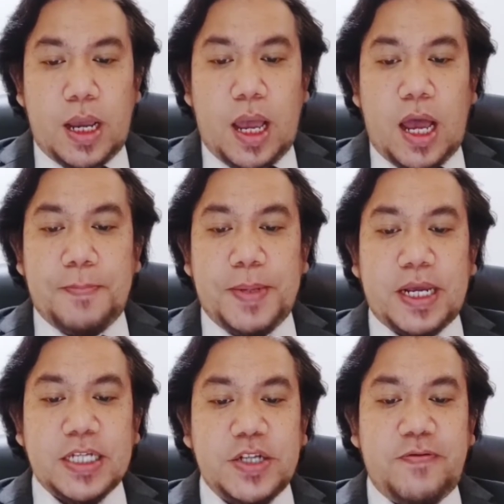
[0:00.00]

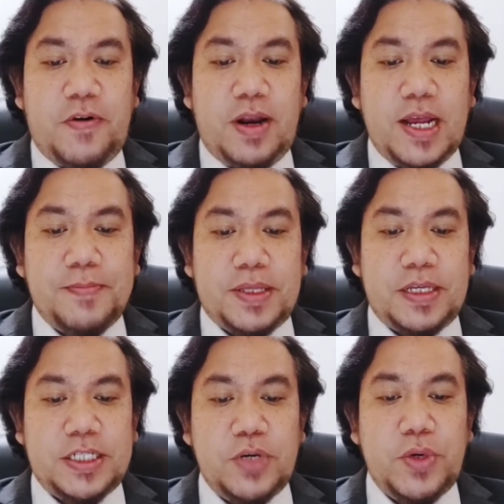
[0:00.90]
Application for land
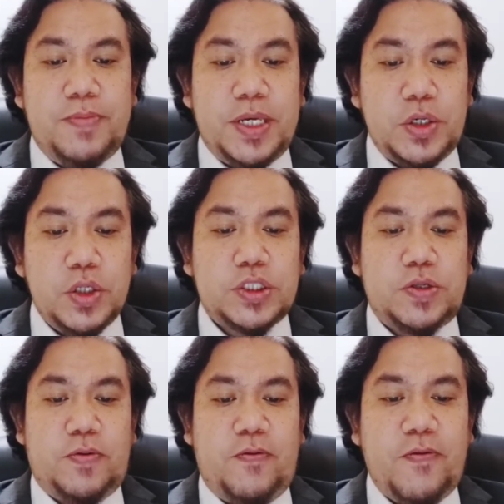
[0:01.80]
partition will be used
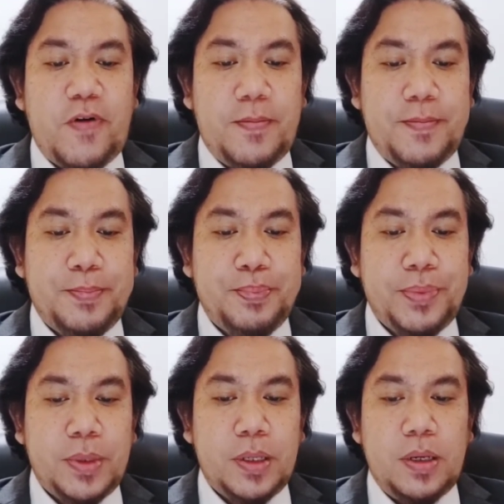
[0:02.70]
from
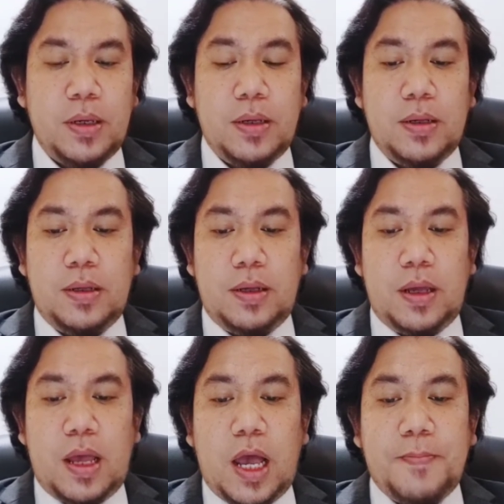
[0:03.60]

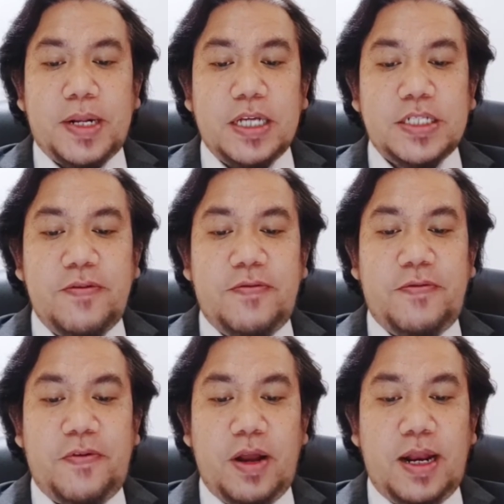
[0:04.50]
Application
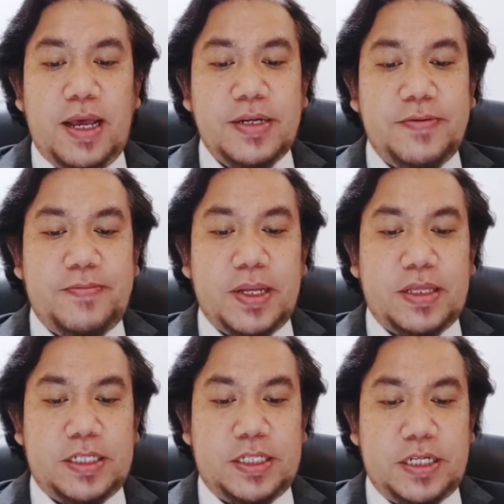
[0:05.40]
for land
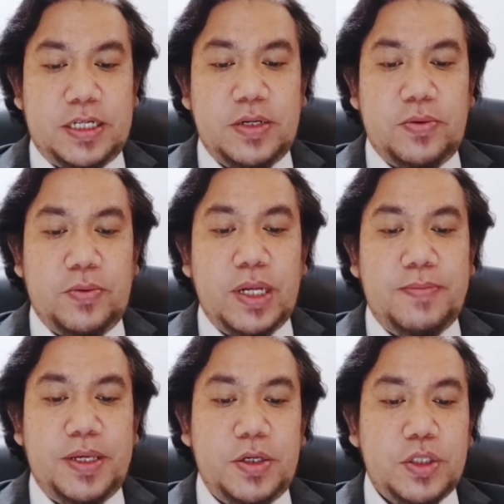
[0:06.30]
partition will be
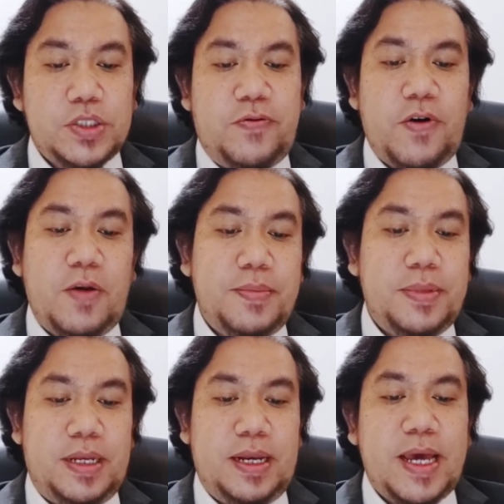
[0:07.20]
used from
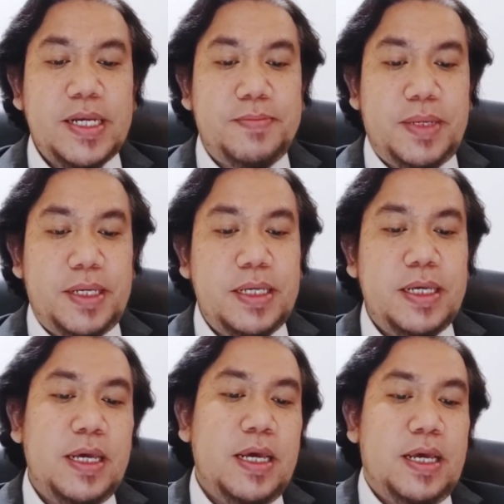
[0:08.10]
9B
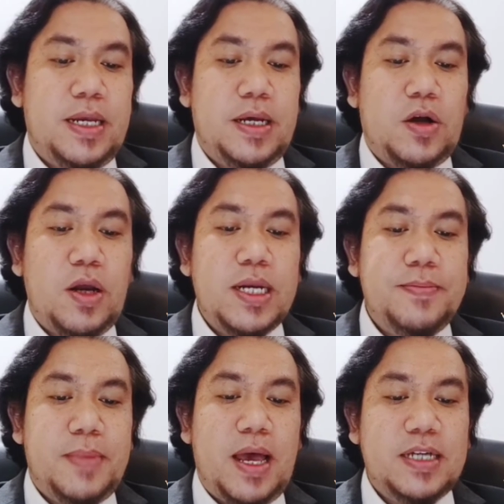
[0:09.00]
in the column
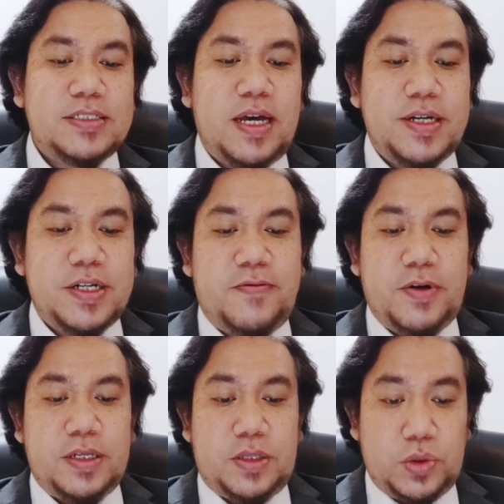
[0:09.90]

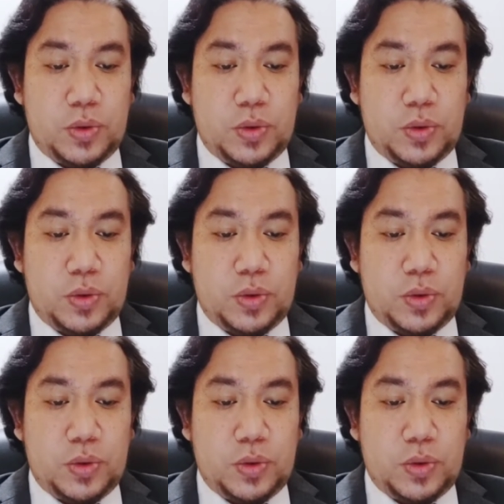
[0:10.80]
S142